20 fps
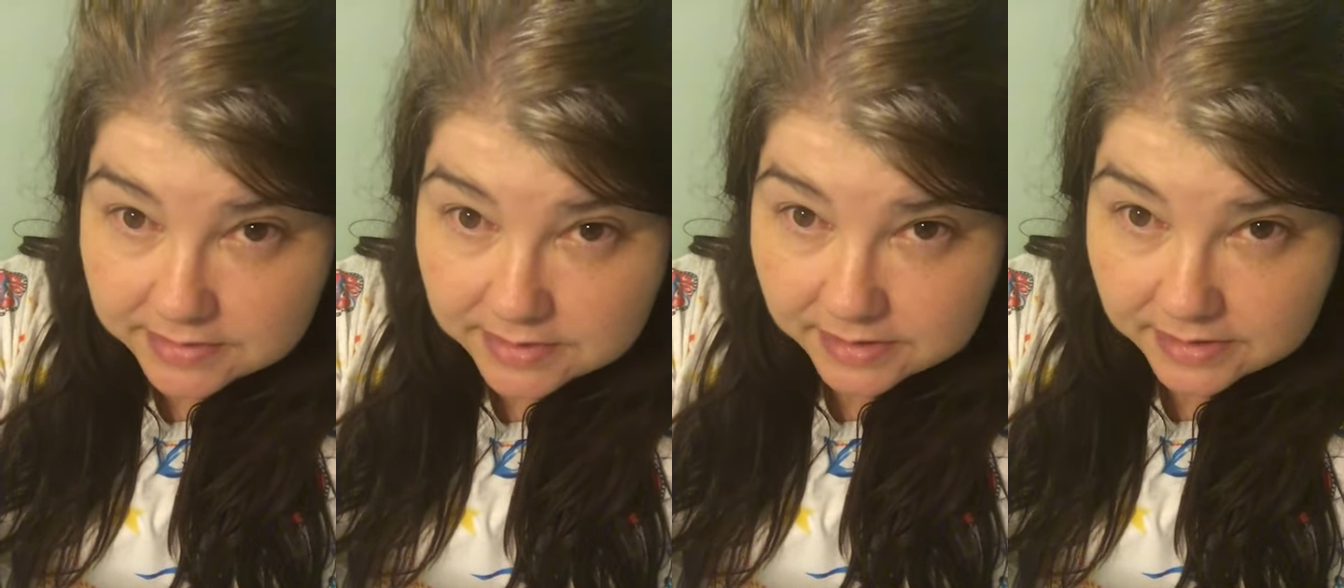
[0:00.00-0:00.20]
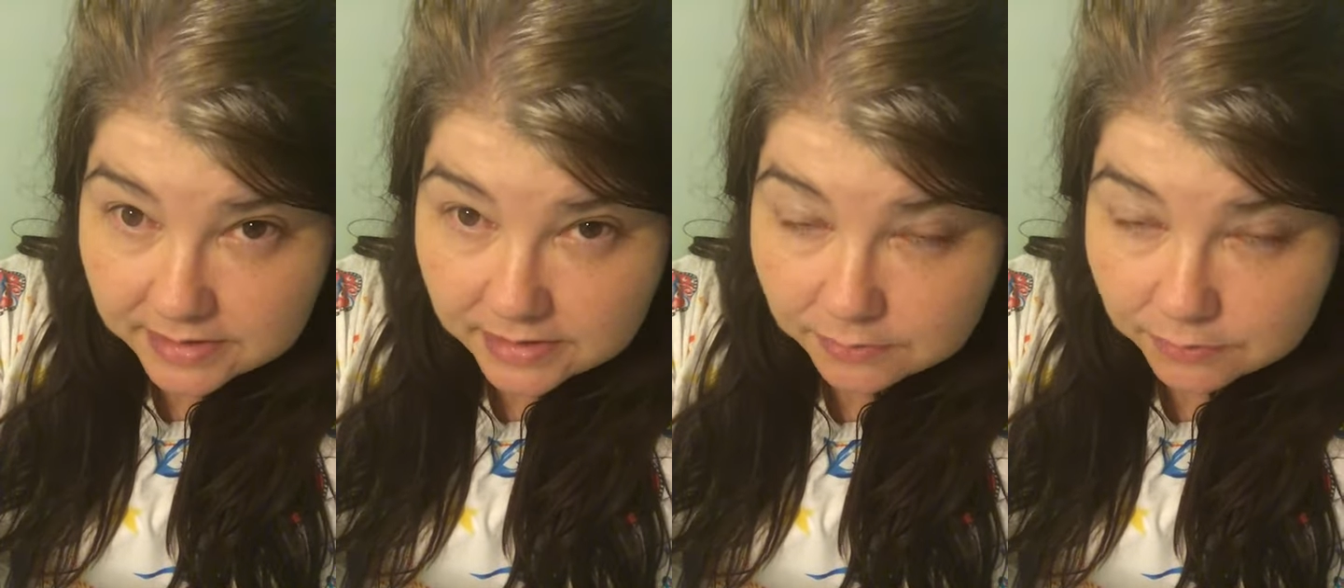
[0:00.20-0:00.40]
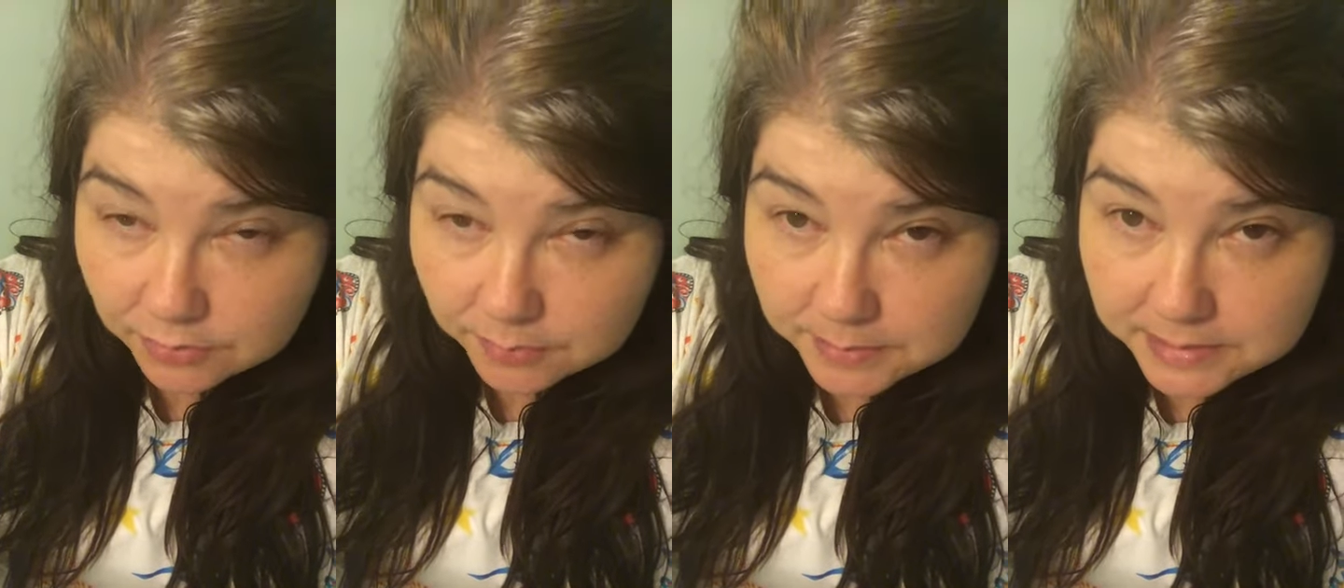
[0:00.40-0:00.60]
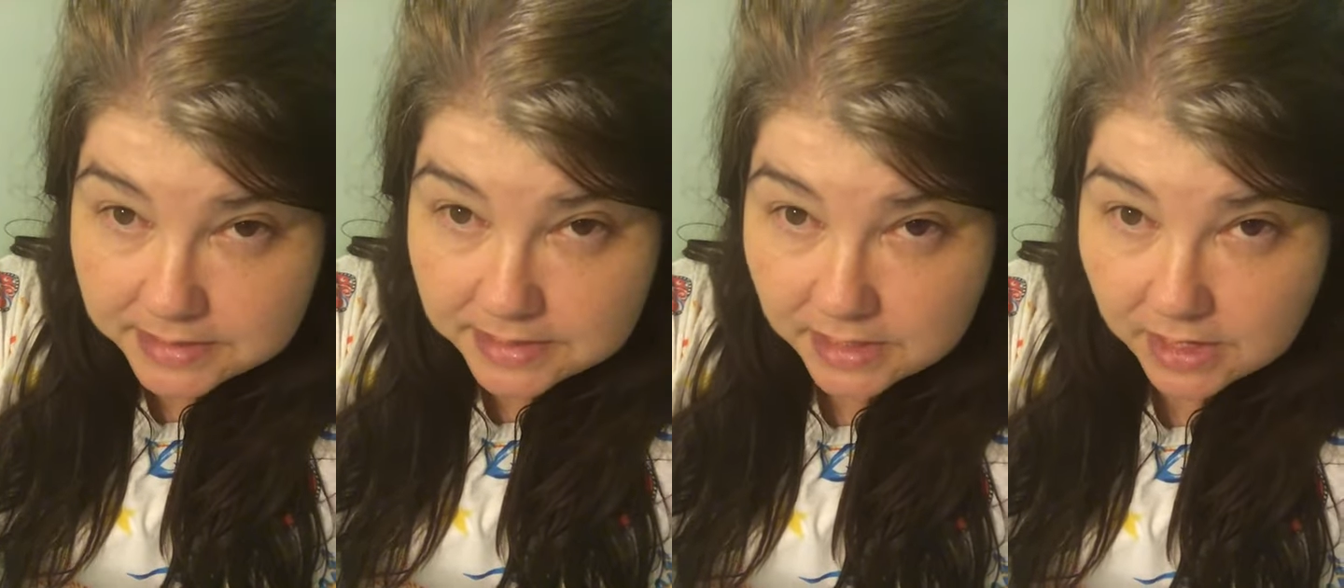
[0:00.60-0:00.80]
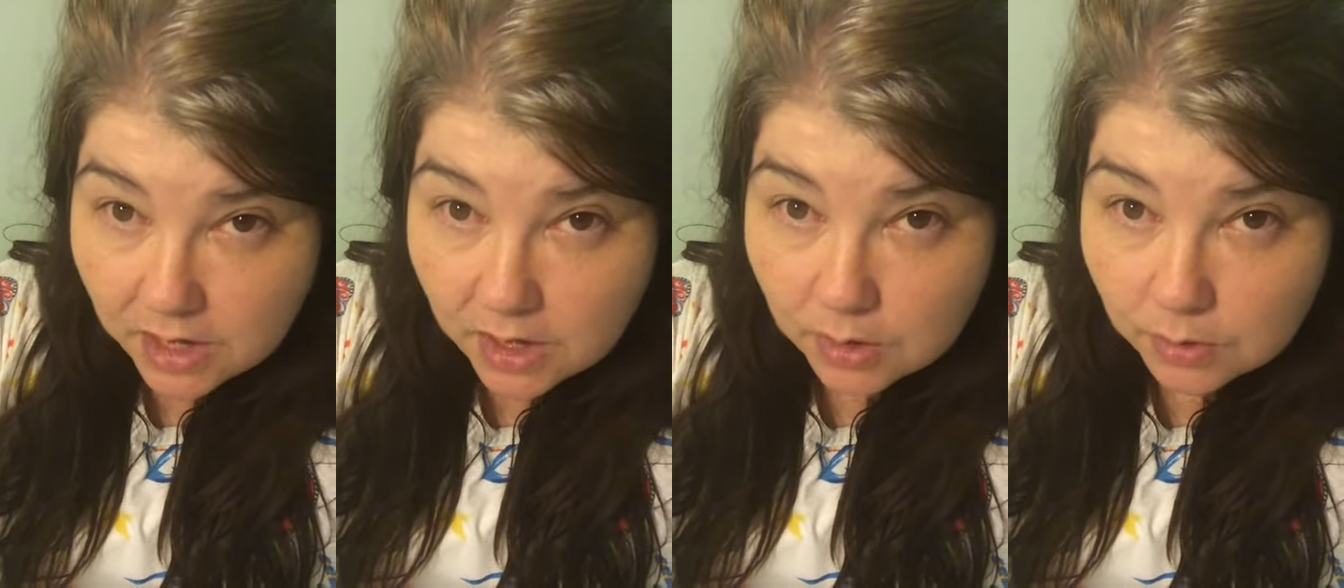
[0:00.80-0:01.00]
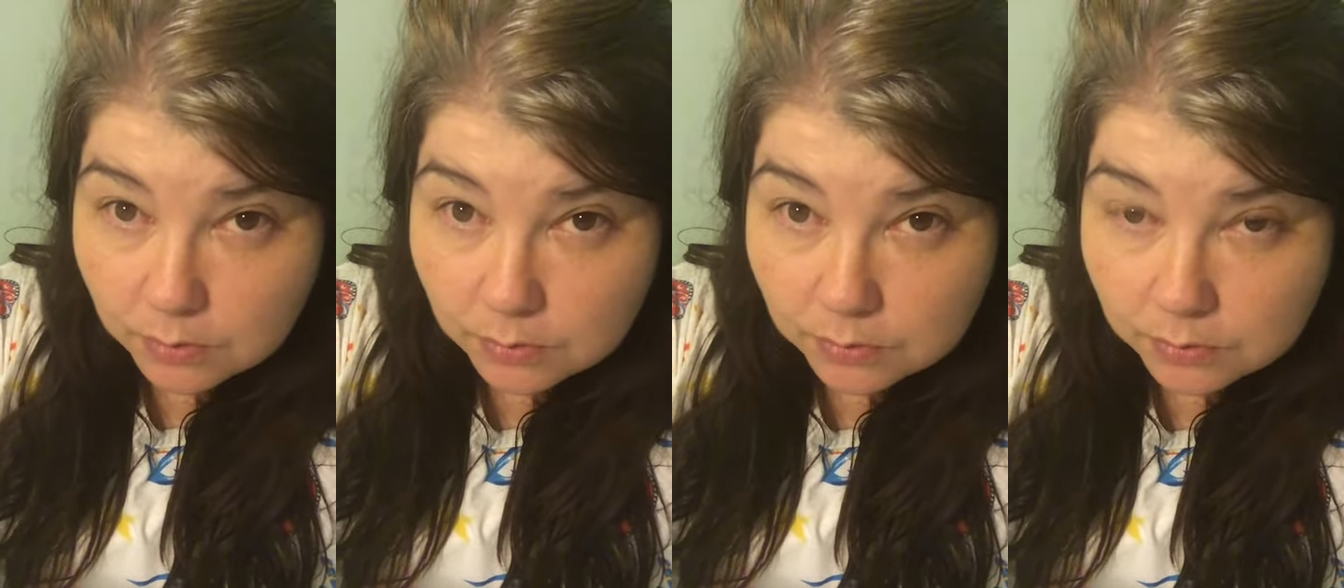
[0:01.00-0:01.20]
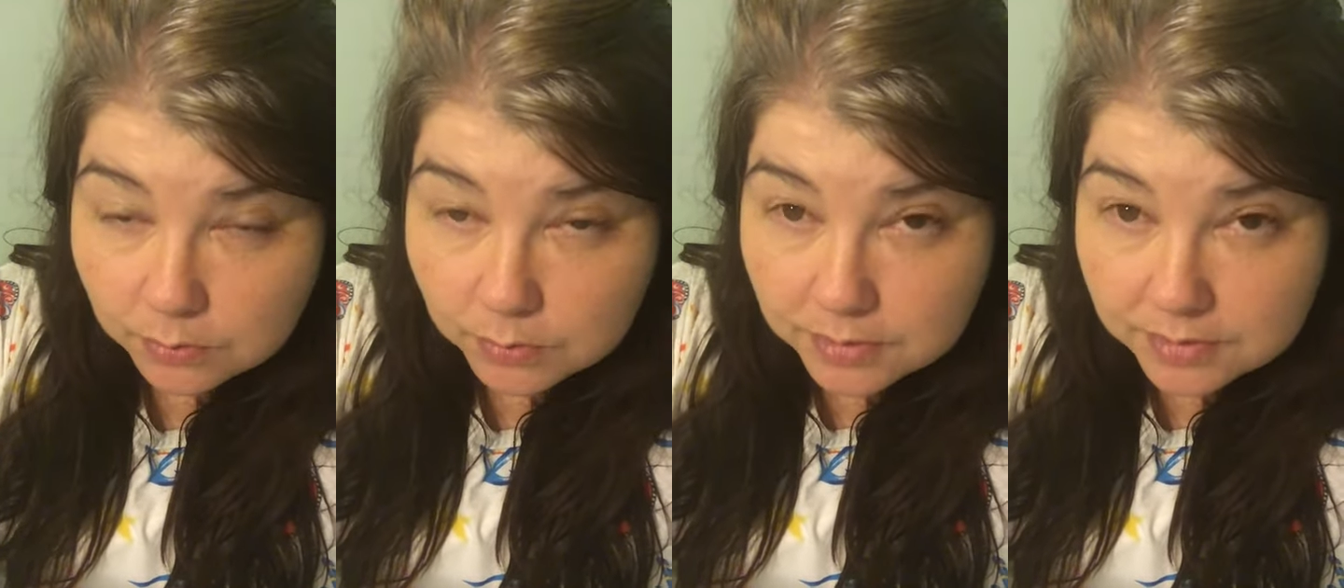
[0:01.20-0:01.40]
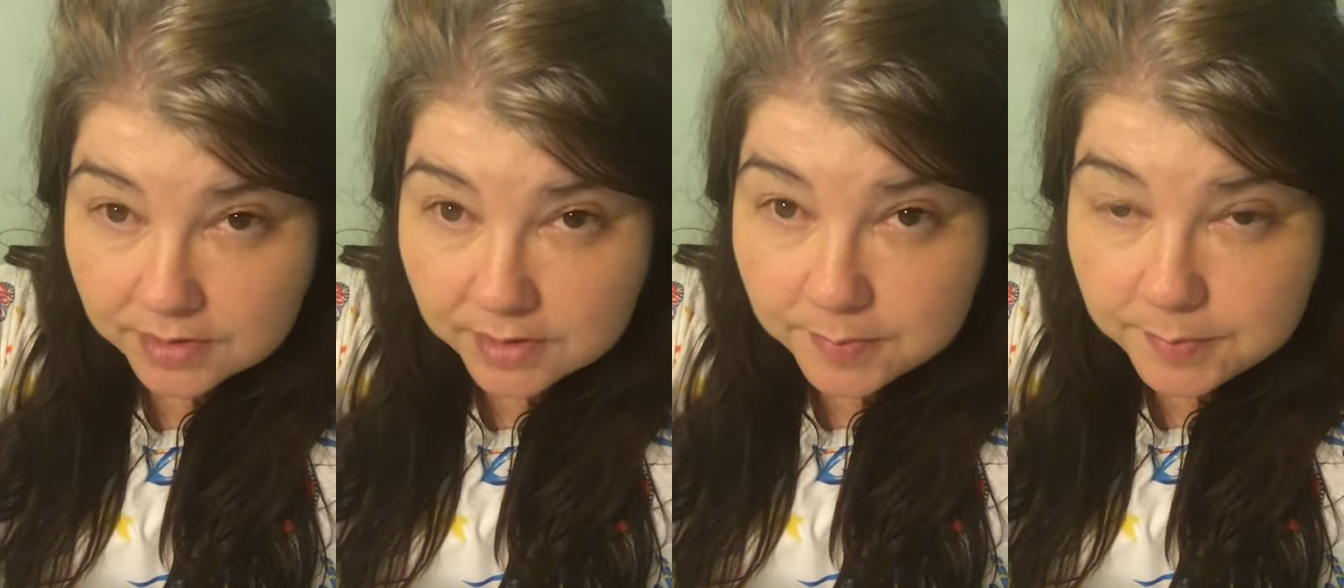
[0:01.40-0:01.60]
ticket for me to go
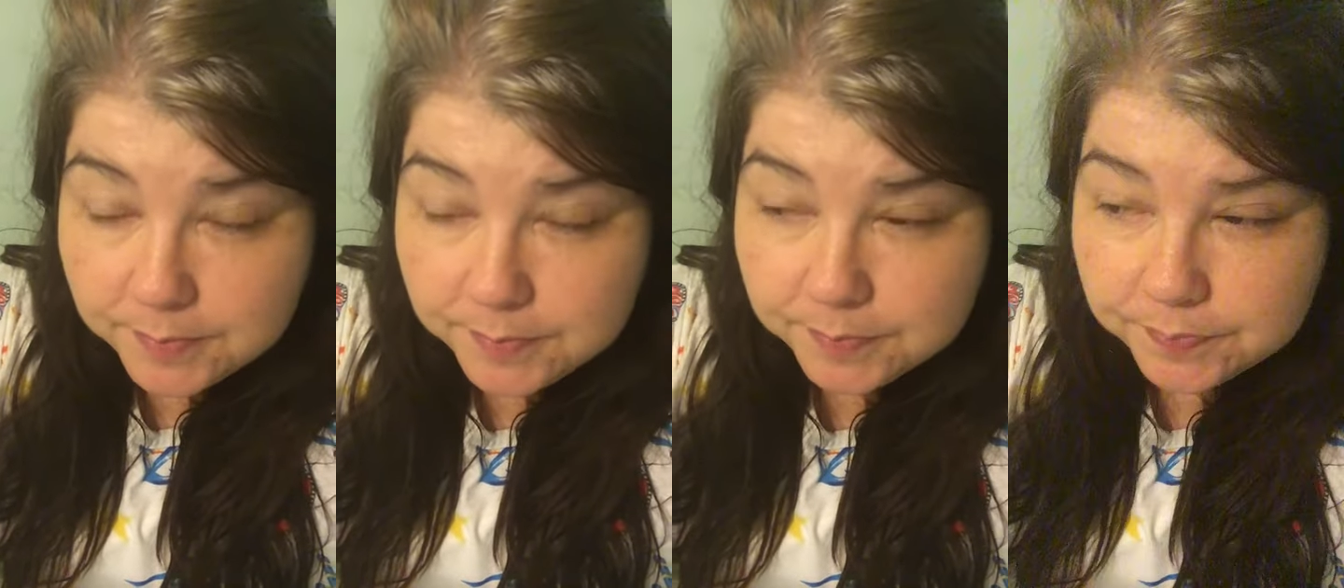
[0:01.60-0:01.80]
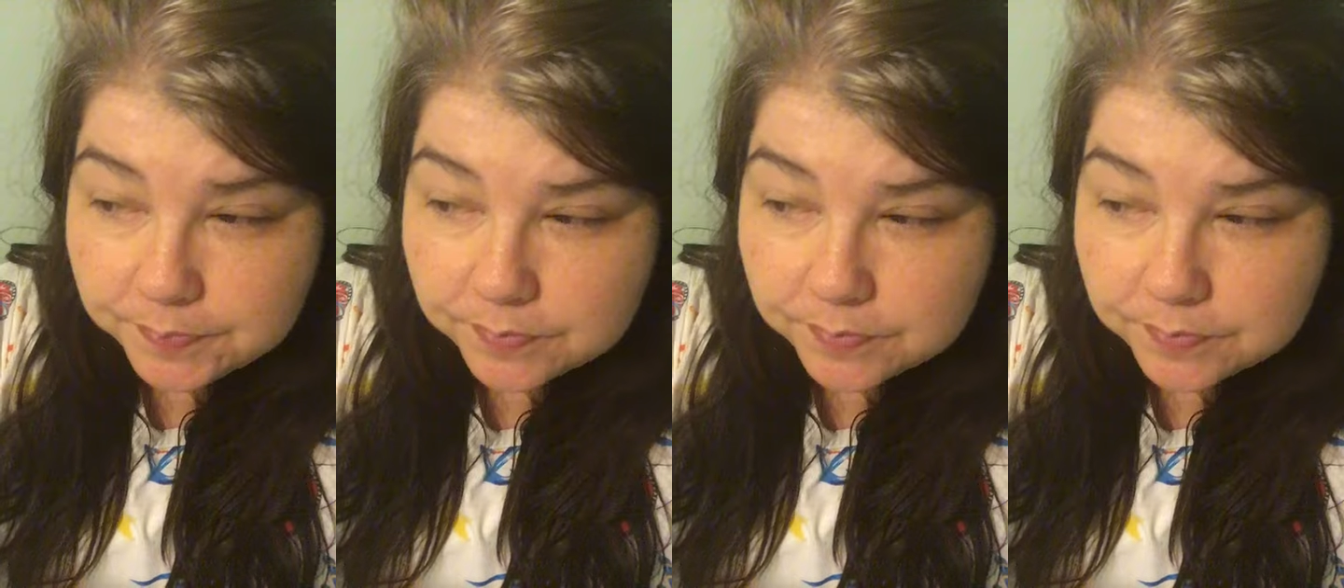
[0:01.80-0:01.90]
with him.